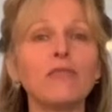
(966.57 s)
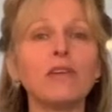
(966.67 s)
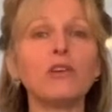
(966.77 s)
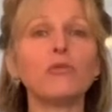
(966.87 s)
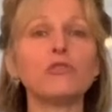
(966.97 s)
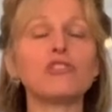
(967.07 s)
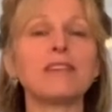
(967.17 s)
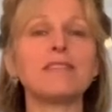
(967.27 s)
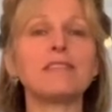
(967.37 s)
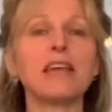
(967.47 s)
field which
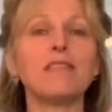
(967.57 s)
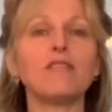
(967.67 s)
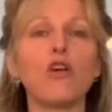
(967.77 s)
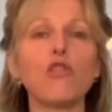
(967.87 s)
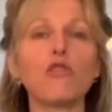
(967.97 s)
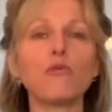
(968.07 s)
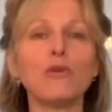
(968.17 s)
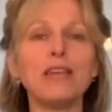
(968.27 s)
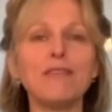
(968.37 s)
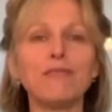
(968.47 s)
extends
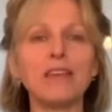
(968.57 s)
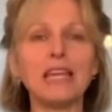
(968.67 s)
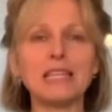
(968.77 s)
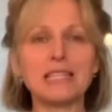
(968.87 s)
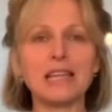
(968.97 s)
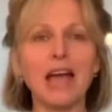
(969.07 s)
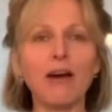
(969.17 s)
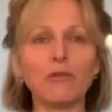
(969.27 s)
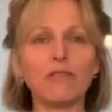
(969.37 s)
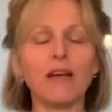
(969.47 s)
3 feet
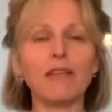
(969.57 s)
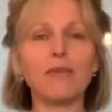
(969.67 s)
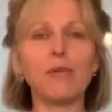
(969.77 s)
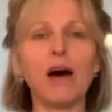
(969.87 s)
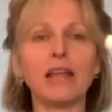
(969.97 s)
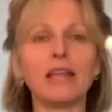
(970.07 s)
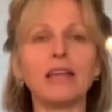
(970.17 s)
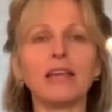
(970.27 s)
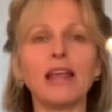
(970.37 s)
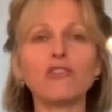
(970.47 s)
outside the body.
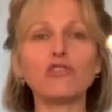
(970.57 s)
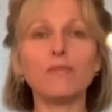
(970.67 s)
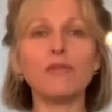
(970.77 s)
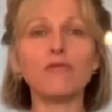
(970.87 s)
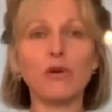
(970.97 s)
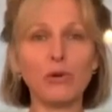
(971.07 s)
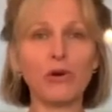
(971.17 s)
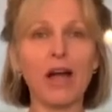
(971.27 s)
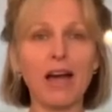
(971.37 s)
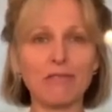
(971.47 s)
It can actually be
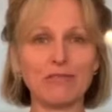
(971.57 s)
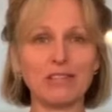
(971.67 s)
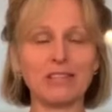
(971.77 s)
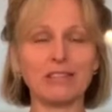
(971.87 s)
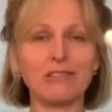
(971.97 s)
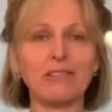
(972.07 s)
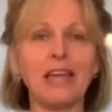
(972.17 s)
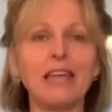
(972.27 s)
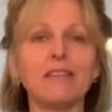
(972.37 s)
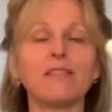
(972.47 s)
photographed,
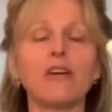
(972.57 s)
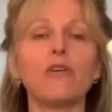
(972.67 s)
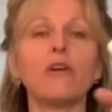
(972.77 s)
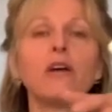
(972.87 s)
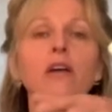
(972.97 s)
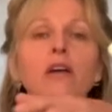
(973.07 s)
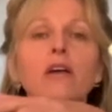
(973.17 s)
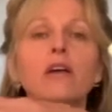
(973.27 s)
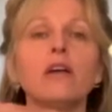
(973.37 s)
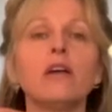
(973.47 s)
right? So
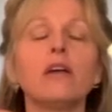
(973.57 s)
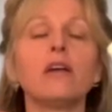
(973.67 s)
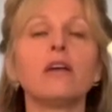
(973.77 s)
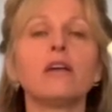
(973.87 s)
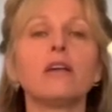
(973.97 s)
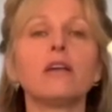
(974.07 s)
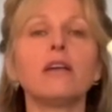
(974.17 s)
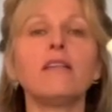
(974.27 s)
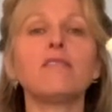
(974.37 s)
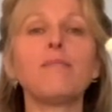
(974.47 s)

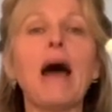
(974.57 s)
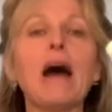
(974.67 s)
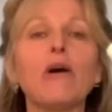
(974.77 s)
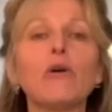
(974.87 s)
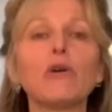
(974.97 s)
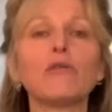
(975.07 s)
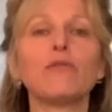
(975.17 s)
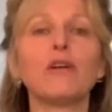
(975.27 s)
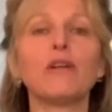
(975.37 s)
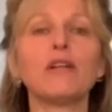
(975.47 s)
it's
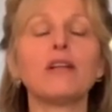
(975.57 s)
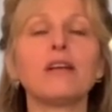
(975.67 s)
powerful.